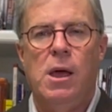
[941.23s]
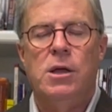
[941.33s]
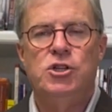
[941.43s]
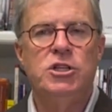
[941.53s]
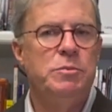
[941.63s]

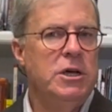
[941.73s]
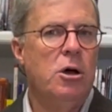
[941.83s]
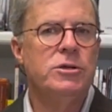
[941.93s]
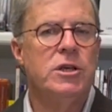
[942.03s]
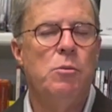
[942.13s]
Just
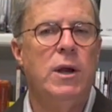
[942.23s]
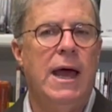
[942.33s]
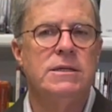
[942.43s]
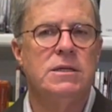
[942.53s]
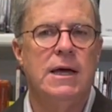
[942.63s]
because someone
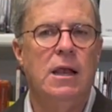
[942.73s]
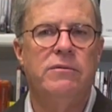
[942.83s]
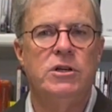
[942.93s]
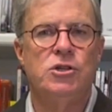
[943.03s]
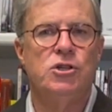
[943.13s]
has a
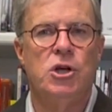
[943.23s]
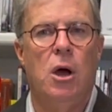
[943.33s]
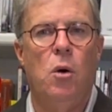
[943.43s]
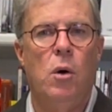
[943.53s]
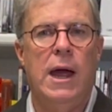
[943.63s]
television
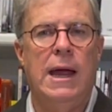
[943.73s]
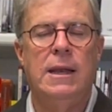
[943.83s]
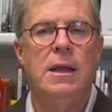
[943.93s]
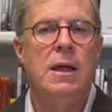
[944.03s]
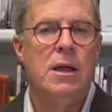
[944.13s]
show
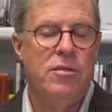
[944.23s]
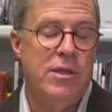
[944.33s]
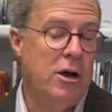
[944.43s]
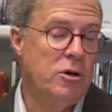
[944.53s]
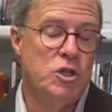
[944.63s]
and
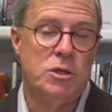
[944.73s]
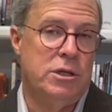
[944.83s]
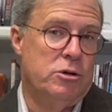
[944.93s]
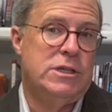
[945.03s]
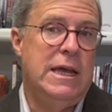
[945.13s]
they're
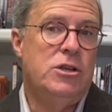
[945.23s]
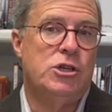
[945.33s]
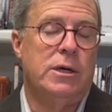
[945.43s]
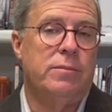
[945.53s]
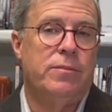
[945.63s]

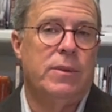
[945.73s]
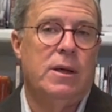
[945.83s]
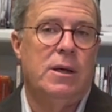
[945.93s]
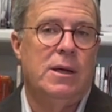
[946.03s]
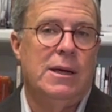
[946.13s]
teaching,
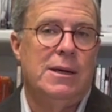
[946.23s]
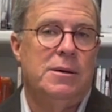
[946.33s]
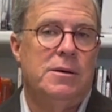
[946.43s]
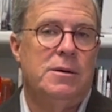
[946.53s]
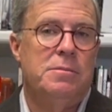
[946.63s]

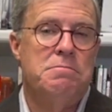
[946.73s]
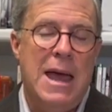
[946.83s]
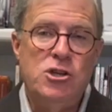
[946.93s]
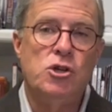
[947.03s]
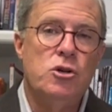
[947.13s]

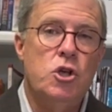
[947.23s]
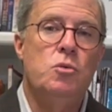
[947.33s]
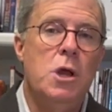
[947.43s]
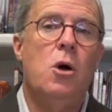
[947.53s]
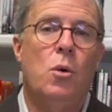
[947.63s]
make sure you
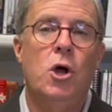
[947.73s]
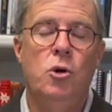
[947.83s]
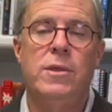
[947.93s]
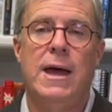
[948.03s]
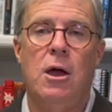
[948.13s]
know who
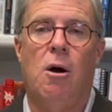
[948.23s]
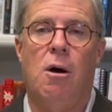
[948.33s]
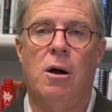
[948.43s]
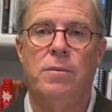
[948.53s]
they are.